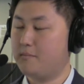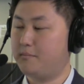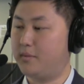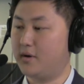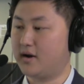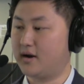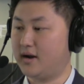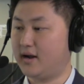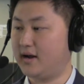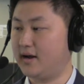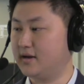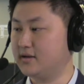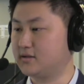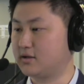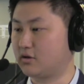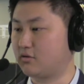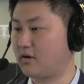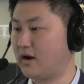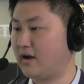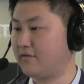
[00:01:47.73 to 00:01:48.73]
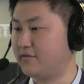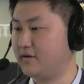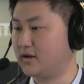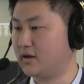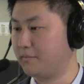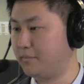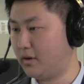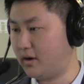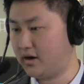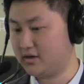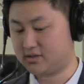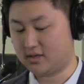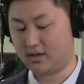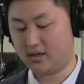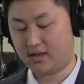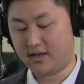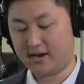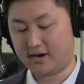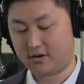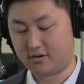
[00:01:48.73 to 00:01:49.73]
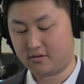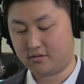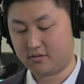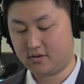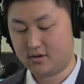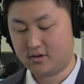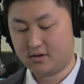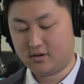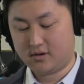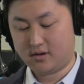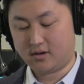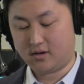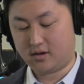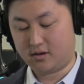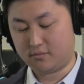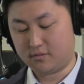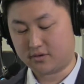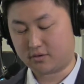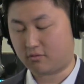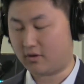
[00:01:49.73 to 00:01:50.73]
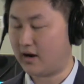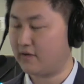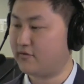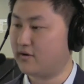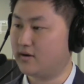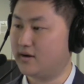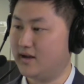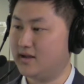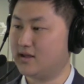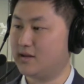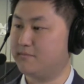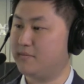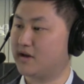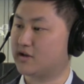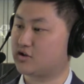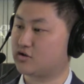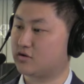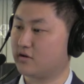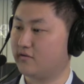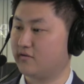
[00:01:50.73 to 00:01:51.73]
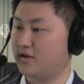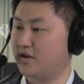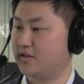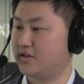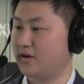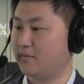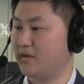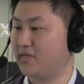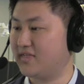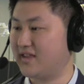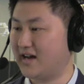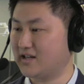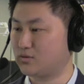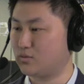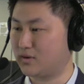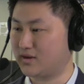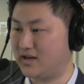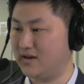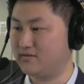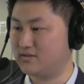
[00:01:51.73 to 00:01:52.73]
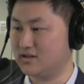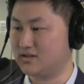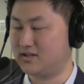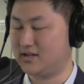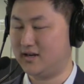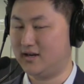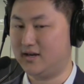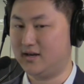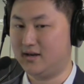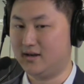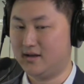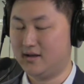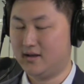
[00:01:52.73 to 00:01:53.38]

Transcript: but it has a graphene composite layer along with graphene in the mixture of lithium, and that's what gives it the